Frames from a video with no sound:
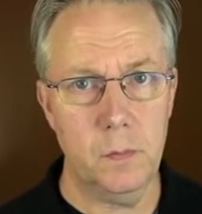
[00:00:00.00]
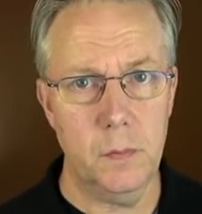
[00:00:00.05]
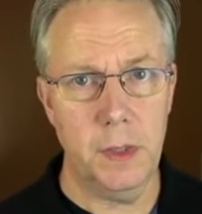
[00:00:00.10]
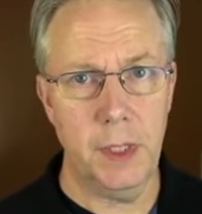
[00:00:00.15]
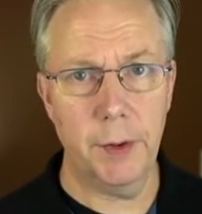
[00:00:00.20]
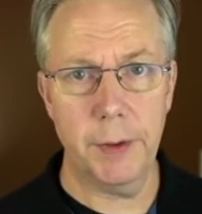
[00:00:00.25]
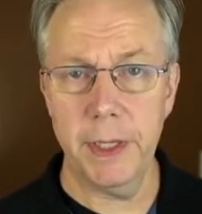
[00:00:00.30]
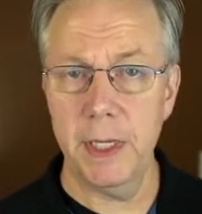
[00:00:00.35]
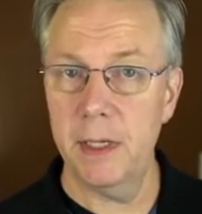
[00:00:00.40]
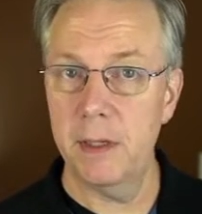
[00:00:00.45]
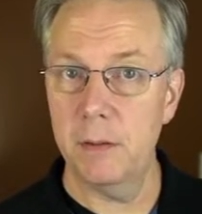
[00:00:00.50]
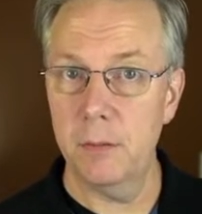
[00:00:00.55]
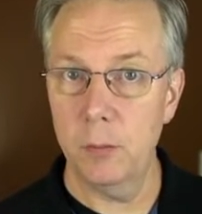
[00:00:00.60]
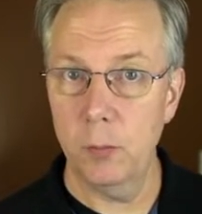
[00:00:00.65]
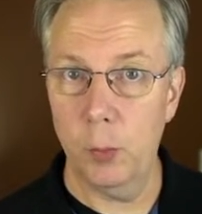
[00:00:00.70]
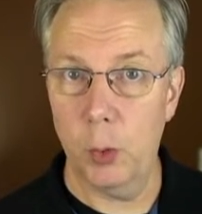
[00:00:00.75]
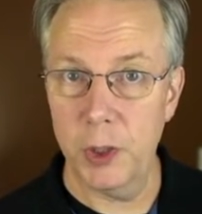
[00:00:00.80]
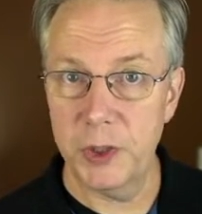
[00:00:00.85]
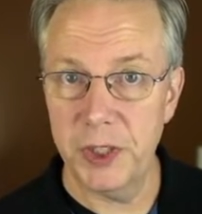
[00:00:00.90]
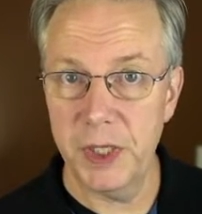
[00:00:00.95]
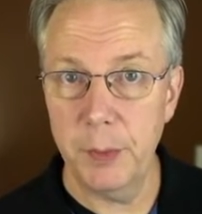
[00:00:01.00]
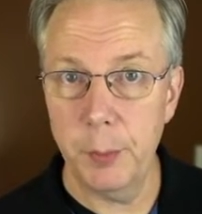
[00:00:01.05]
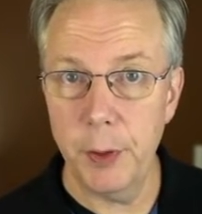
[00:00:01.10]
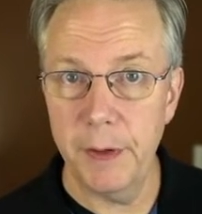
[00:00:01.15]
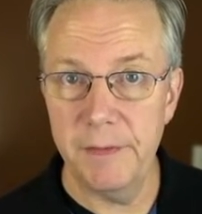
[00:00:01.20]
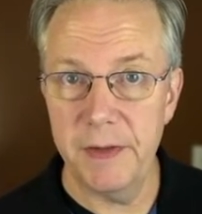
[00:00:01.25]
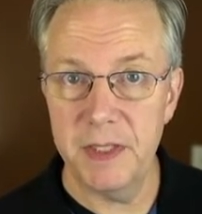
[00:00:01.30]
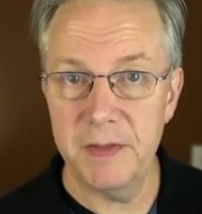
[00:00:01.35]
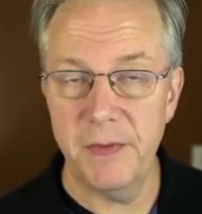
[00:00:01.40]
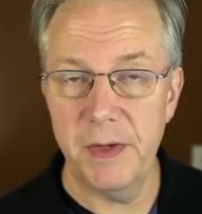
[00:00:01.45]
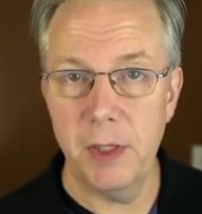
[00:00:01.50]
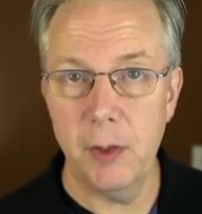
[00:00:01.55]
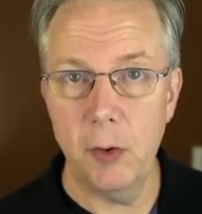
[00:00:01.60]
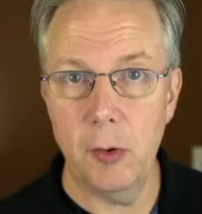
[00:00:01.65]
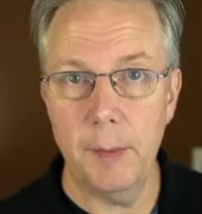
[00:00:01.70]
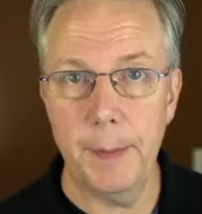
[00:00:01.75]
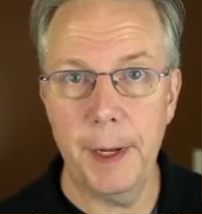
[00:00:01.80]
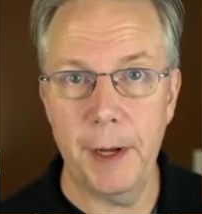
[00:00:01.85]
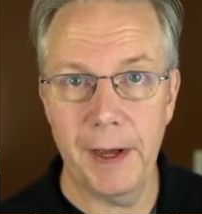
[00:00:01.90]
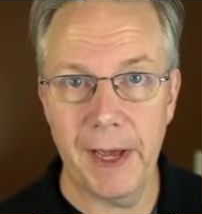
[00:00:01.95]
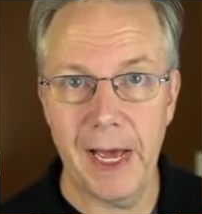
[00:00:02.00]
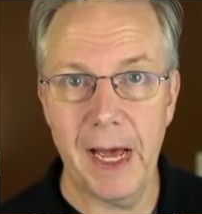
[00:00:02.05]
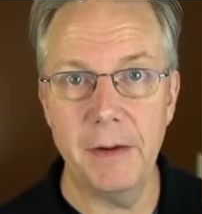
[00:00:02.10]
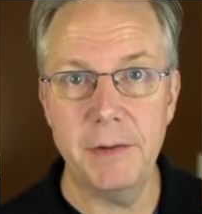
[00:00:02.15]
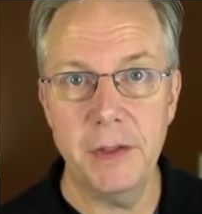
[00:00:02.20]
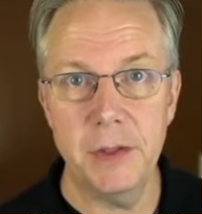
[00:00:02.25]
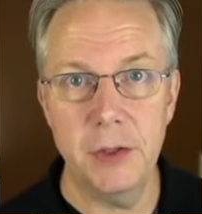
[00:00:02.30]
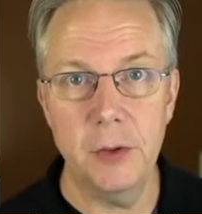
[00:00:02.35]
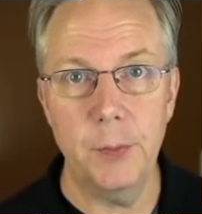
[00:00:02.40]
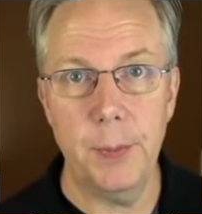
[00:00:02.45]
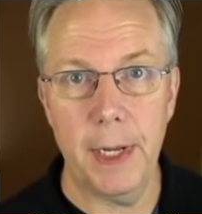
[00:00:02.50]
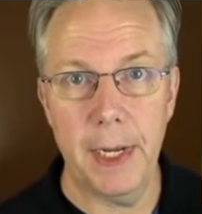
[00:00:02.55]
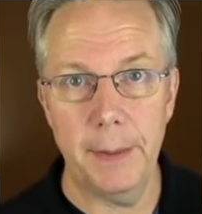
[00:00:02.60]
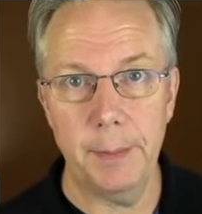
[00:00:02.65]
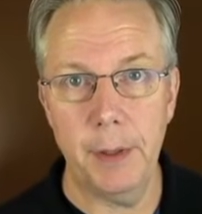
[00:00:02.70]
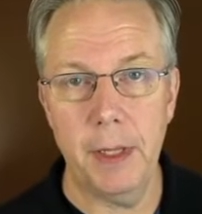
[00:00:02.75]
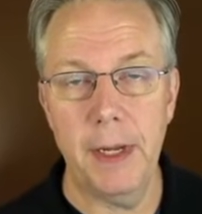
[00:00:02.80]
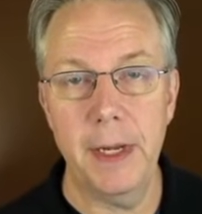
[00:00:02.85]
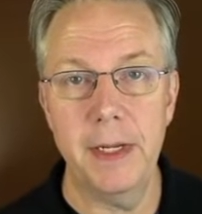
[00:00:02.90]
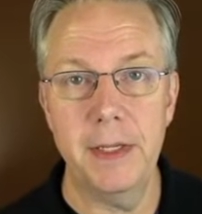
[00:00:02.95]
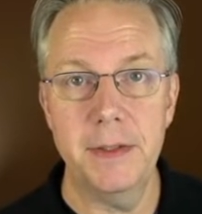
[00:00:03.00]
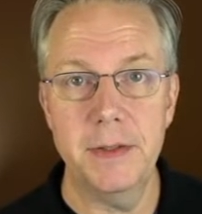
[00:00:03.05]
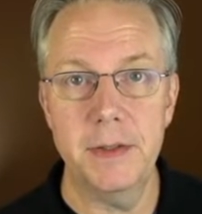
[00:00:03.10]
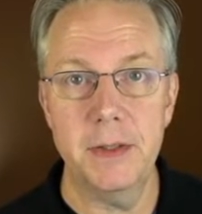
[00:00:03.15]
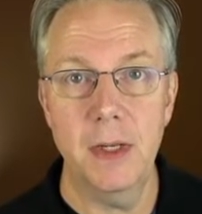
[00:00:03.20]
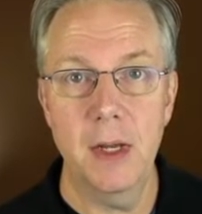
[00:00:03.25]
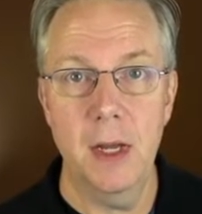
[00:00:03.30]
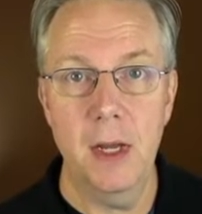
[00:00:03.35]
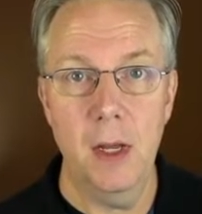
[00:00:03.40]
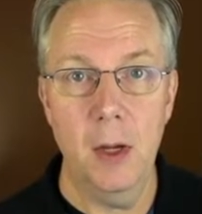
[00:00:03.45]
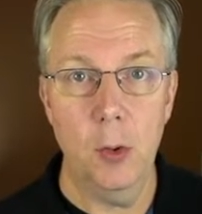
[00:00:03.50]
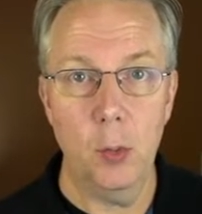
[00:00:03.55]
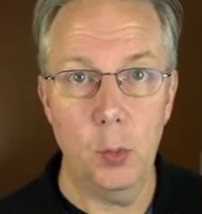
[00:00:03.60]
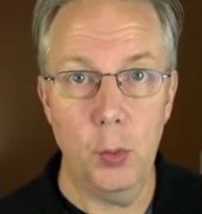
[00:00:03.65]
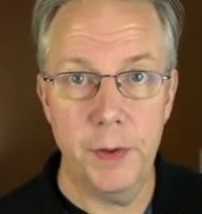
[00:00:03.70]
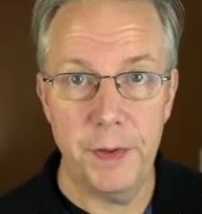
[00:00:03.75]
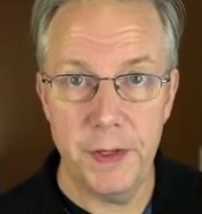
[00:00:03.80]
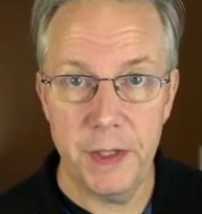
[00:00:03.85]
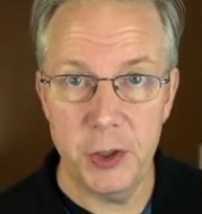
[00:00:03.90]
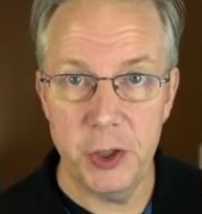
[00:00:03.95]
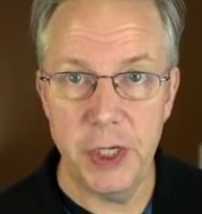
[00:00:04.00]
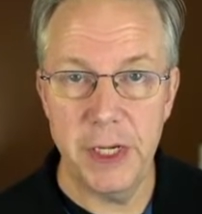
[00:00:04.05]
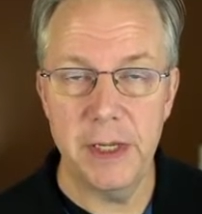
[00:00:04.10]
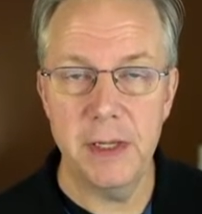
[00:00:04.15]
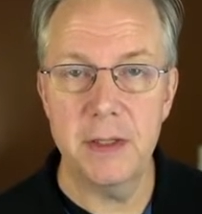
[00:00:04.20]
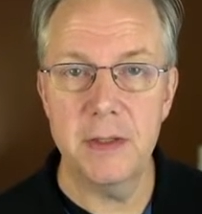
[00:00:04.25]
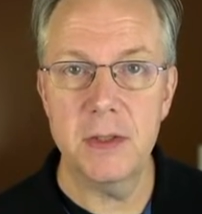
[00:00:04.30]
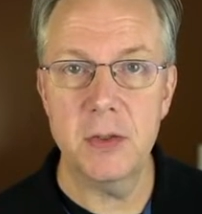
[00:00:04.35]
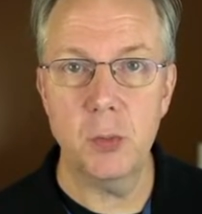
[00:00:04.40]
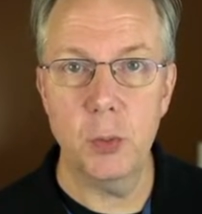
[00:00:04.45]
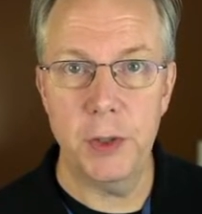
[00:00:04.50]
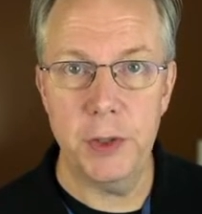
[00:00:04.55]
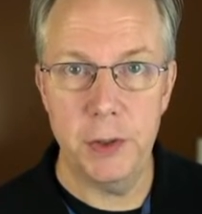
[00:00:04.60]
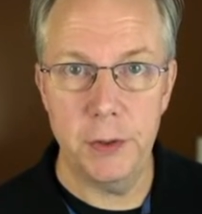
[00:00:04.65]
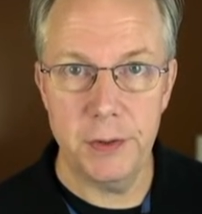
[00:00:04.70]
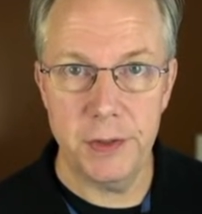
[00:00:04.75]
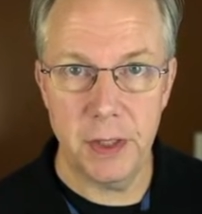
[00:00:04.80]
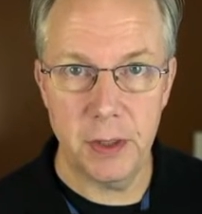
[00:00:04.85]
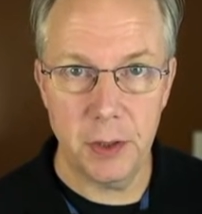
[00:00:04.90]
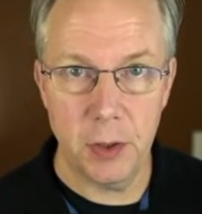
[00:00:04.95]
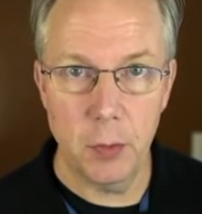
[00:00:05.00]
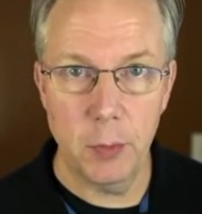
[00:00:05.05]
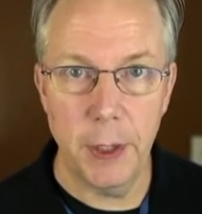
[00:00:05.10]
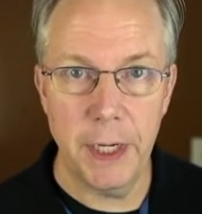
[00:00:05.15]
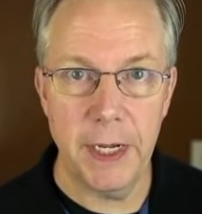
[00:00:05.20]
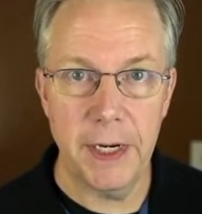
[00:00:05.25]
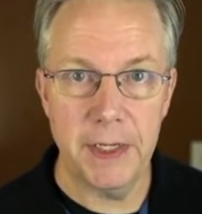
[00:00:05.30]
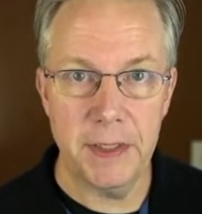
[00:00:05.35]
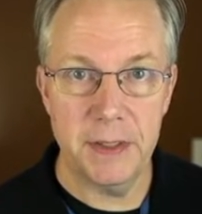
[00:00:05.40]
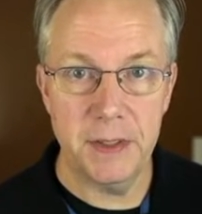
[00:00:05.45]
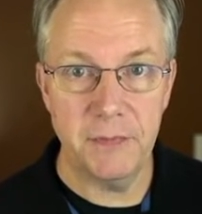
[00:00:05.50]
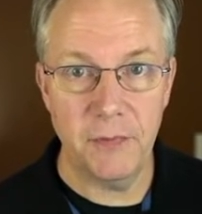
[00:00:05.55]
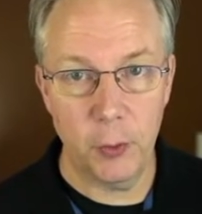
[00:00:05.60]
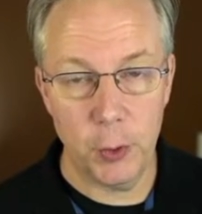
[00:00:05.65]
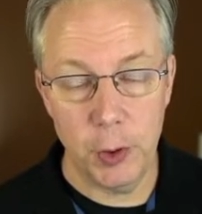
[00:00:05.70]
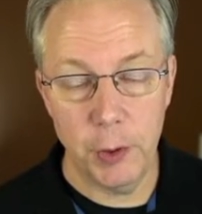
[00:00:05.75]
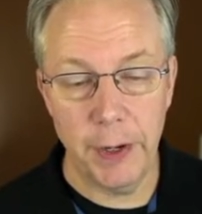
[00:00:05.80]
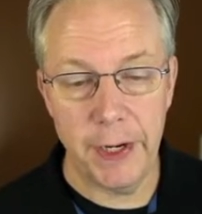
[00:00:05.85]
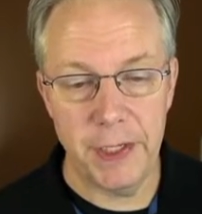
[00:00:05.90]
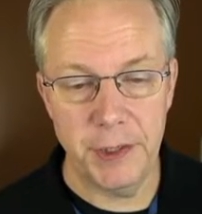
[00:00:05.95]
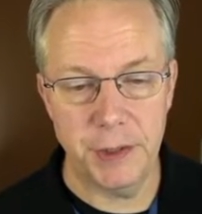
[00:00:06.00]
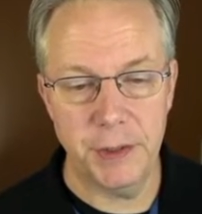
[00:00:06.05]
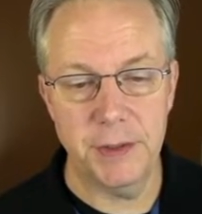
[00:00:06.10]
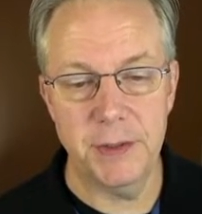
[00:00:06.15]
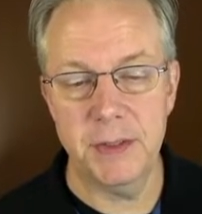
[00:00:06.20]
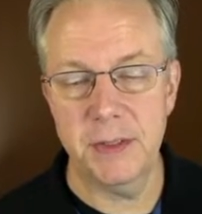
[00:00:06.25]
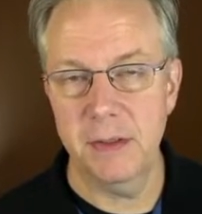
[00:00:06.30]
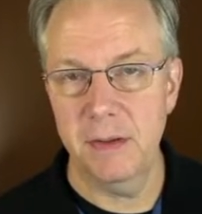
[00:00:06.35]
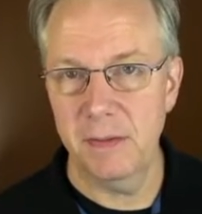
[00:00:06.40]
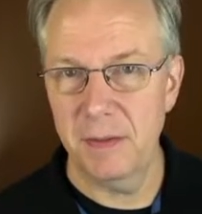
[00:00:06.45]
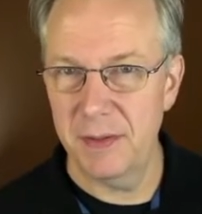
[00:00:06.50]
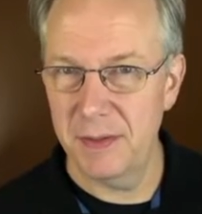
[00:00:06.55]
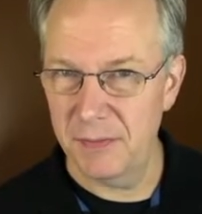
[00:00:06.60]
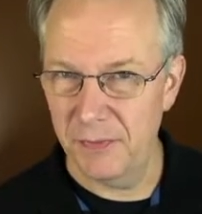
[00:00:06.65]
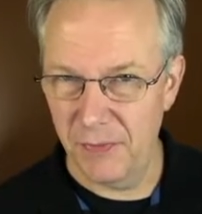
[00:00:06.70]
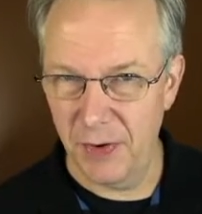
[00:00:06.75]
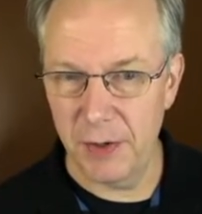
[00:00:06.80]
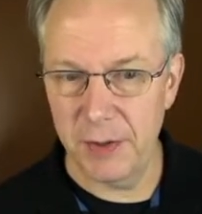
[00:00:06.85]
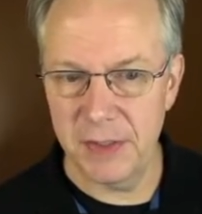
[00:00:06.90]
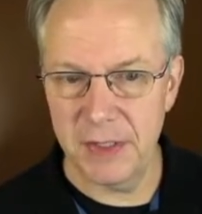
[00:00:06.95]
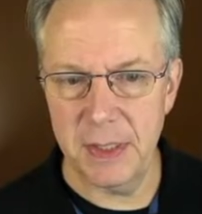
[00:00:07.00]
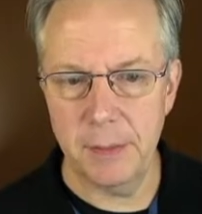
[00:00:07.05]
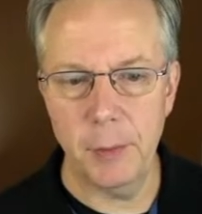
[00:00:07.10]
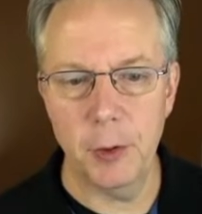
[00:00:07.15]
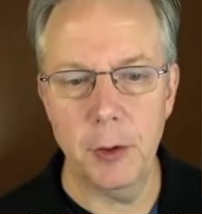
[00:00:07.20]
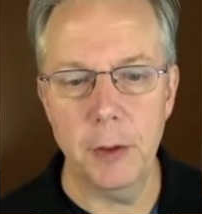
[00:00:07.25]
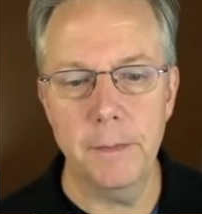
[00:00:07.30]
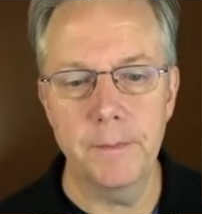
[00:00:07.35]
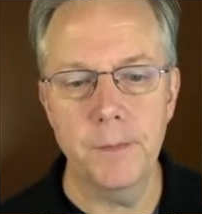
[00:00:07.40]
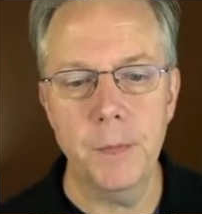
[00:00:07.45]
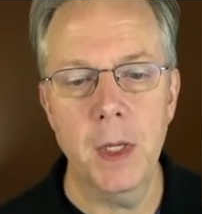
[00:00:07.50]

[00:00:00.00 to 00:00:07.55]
Now again, watching the previous video about how to do pipelines within Jenkins when using Kubernetes for your agents, it's very similar.